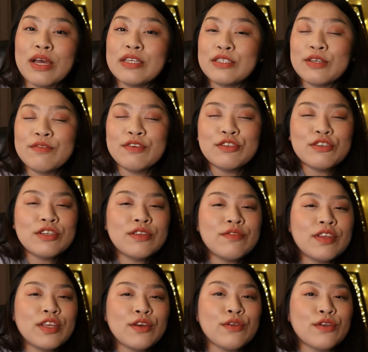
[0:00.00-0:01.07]
So if you enjoyed the
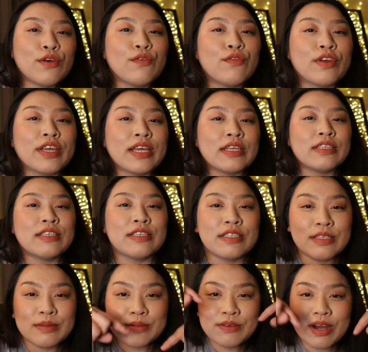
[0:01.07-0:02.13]
video, don't forget to
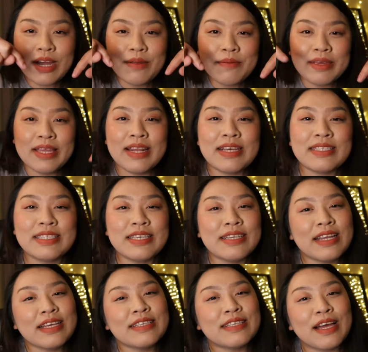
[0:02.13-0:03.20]
subscribe, and I'll see you
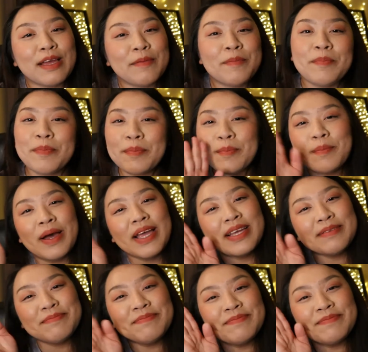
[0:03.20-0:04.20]
next time. Bye.